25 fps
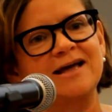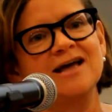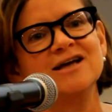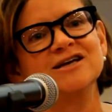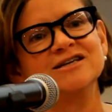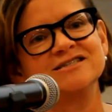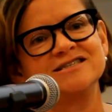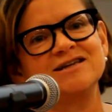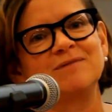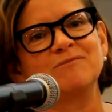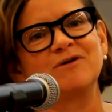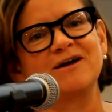
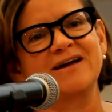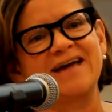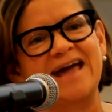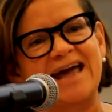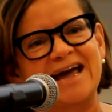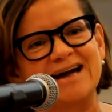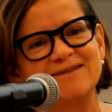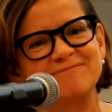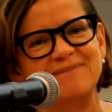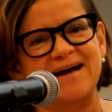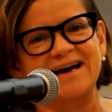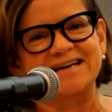summer
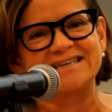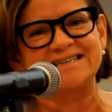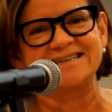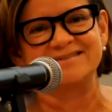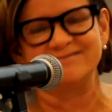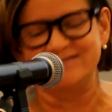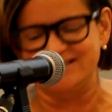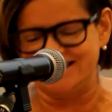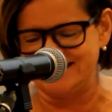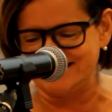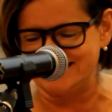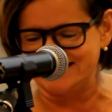camp
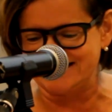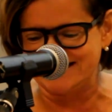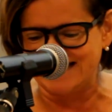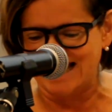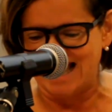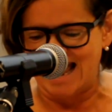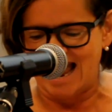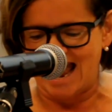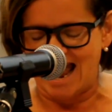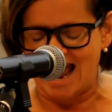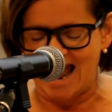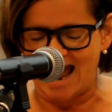
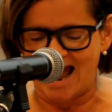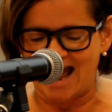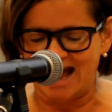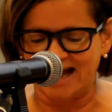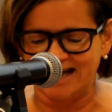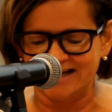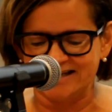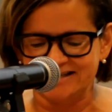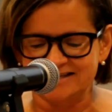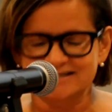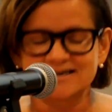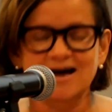activities
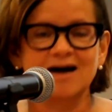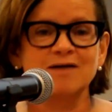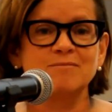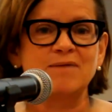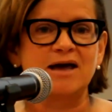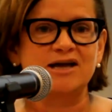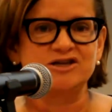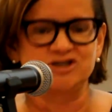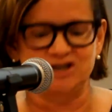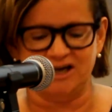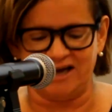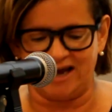and
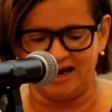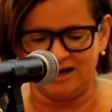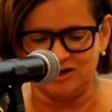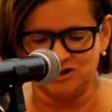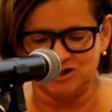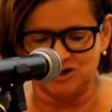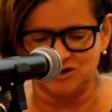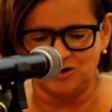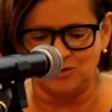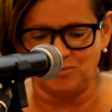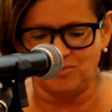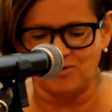
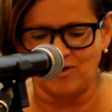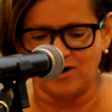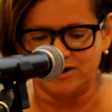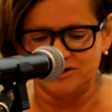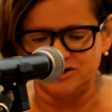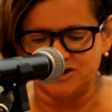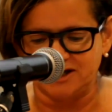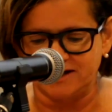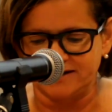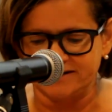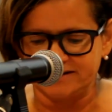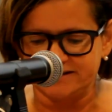educational
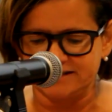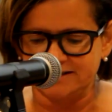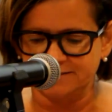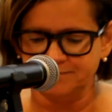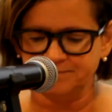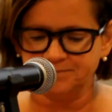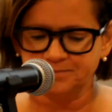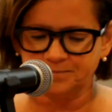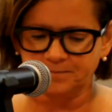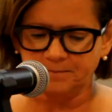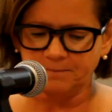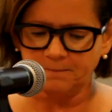
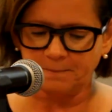projects.